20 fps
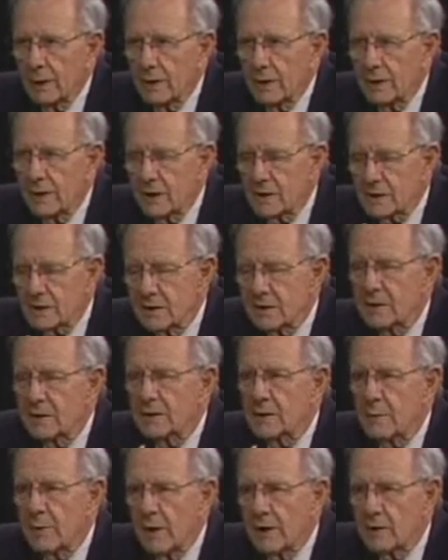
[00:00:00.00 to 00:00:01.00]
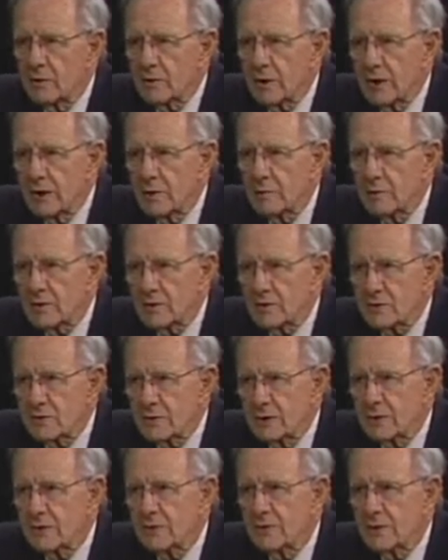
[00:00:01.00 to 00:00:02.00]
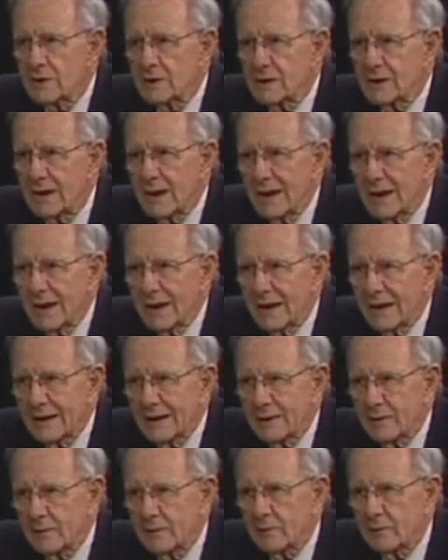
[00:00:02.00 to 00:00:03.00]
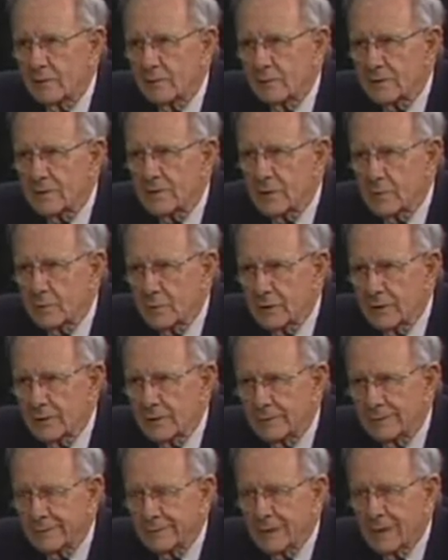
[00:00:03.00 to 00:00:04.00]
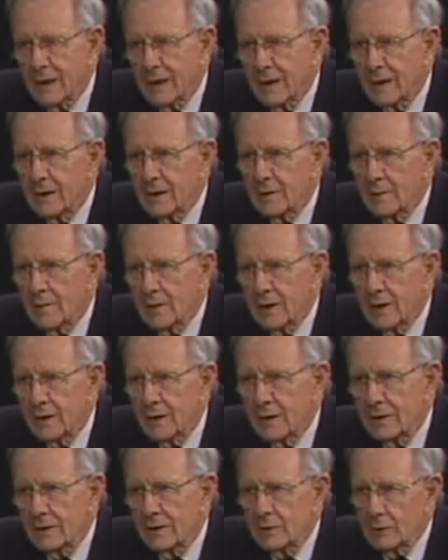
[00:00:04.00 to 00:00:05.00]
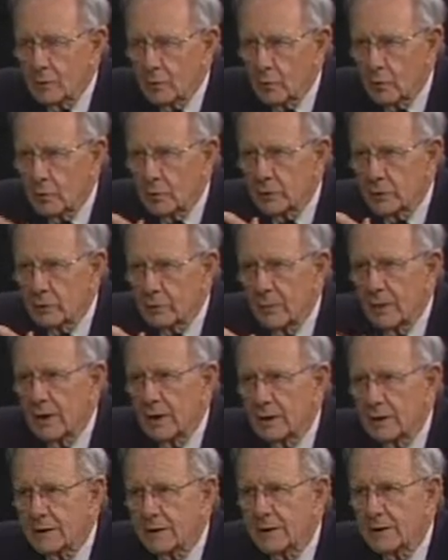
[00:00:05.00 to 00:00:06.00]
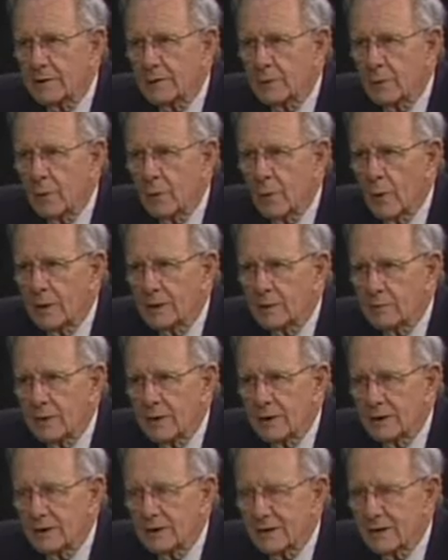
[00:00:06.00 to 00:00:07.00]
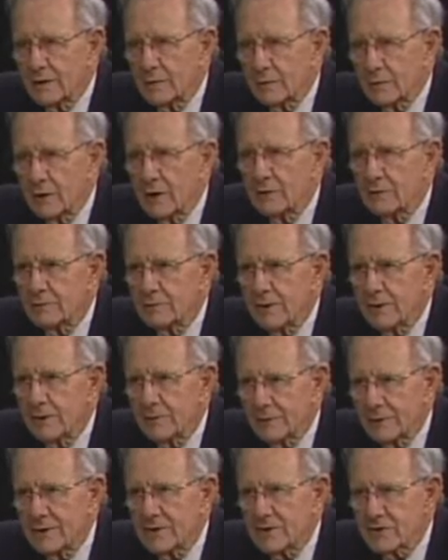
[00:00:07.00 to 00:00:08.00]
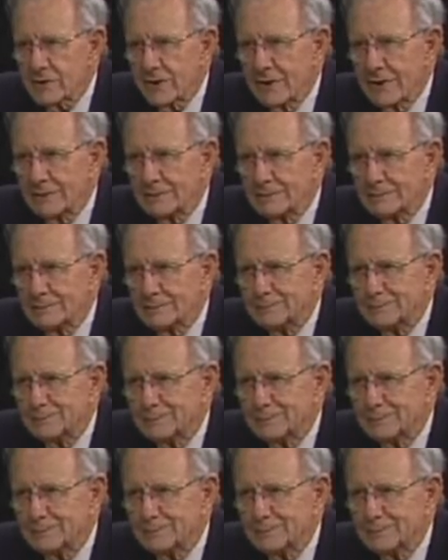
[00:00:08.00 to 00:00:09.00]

and I studied the biochemistry of the decay of timber by, uh, or wood by white rot and brown rot fungi. Mm-hmm.